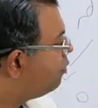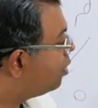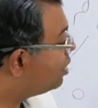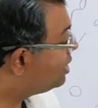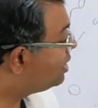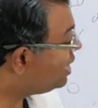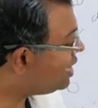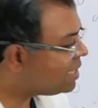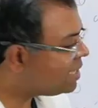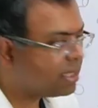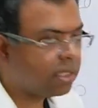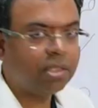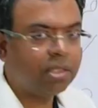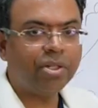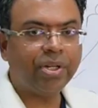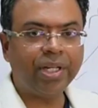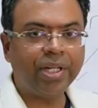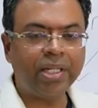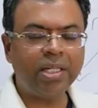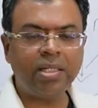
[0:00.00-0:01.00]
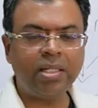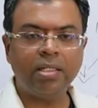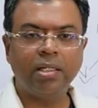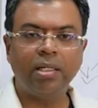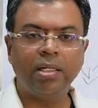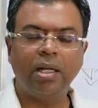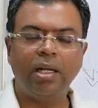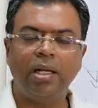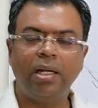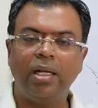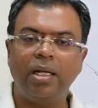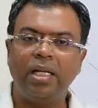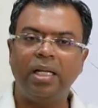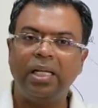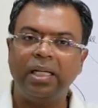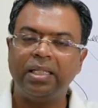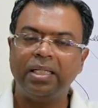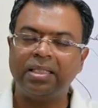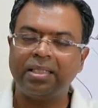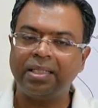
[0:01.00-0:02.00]
For these surgeries,
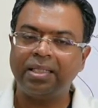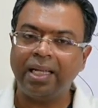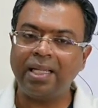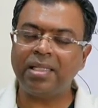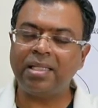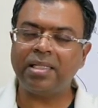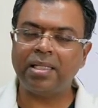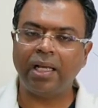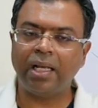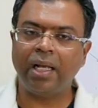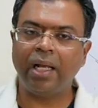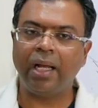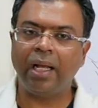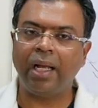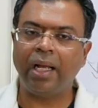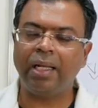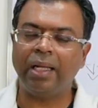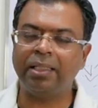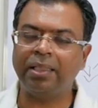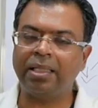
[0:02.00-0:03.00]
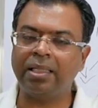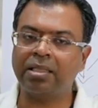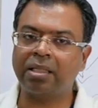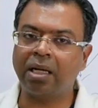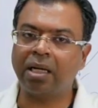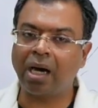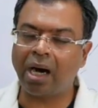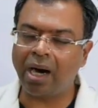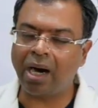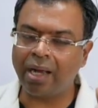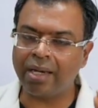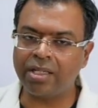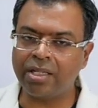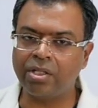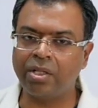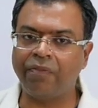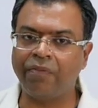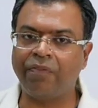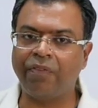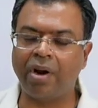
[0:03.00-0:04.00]
since the scar
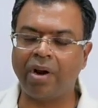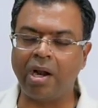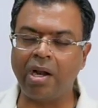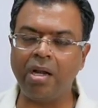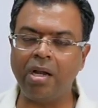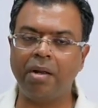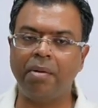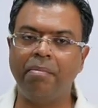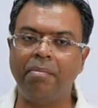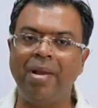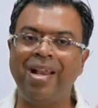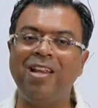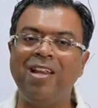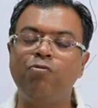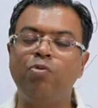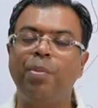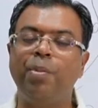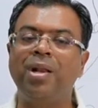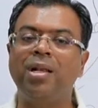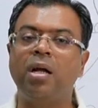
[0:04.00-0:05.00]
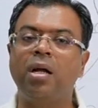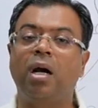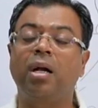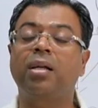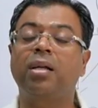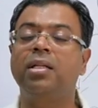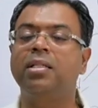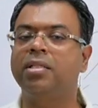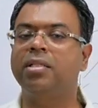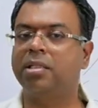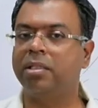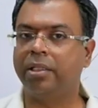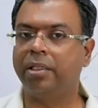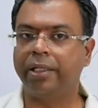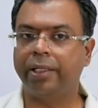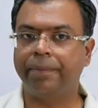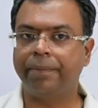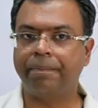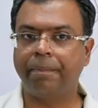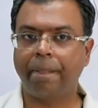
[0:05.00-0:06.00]
is in the front, many women are
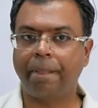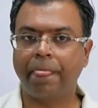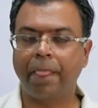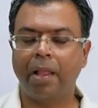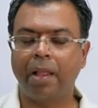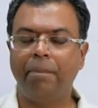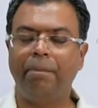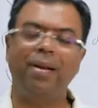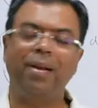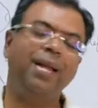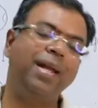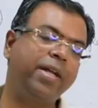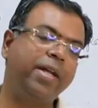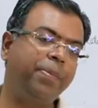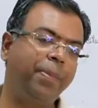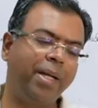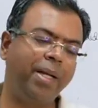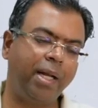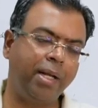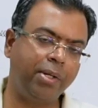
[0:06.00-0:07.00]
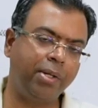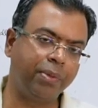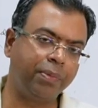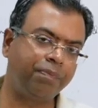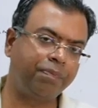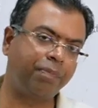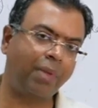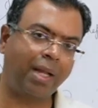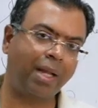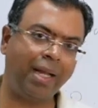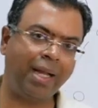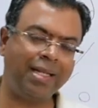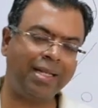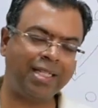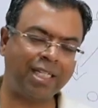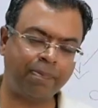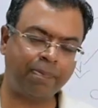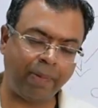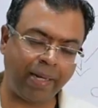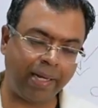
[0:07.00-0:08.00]
concerned. But let me tell you,
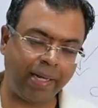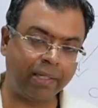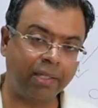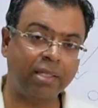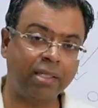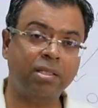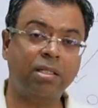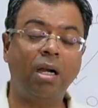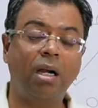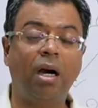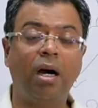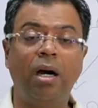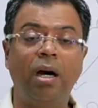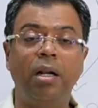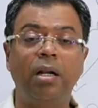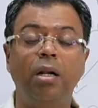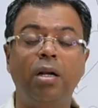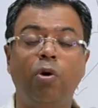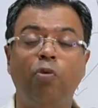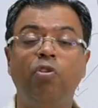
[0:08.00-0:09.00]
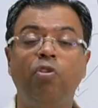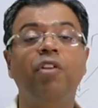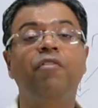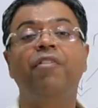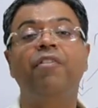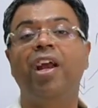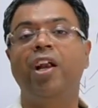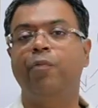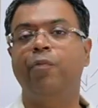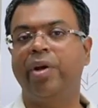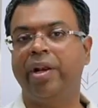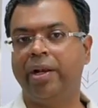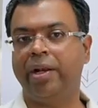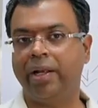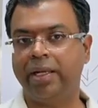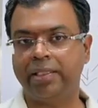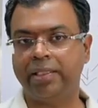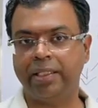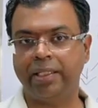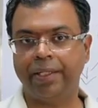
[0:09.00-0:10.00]
as explained, the scar will fade
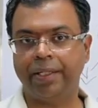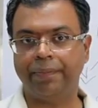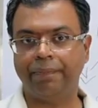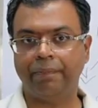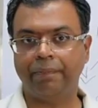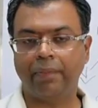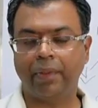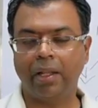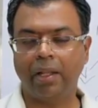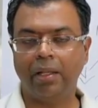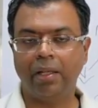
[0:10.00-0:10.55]
very nicely.